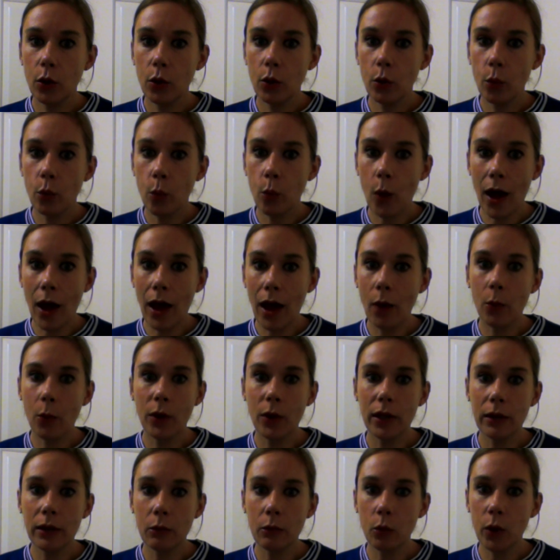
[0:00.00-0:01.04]
where
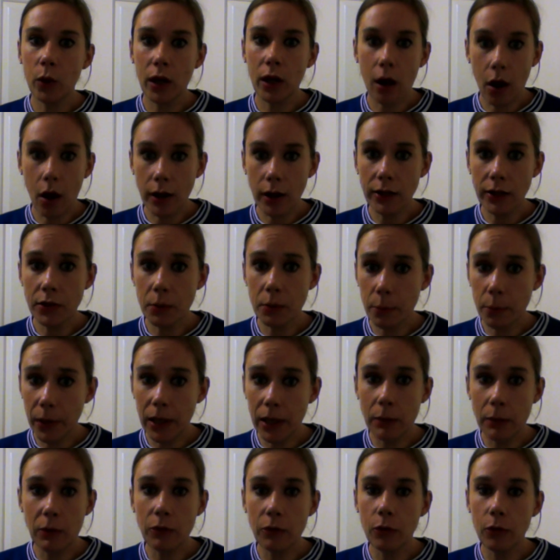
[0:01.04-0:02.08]
we're likely to
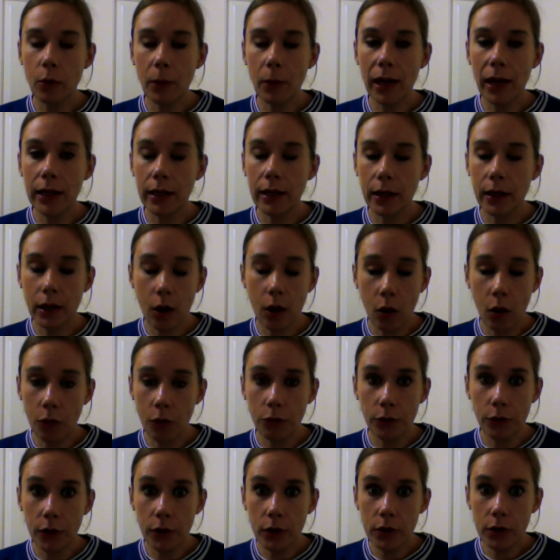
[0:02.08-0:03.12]
be before making
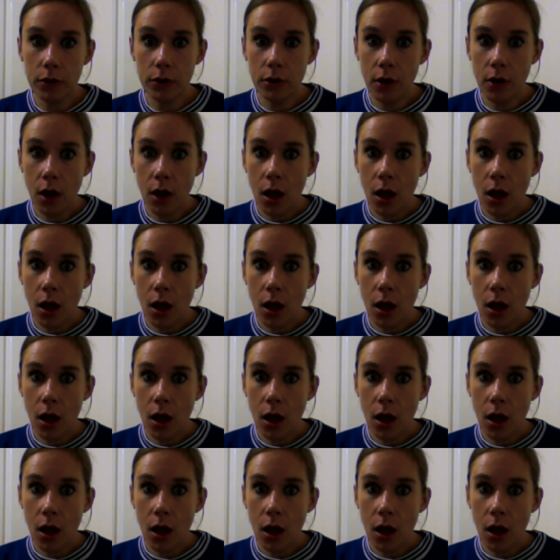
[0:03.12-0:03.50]
offers?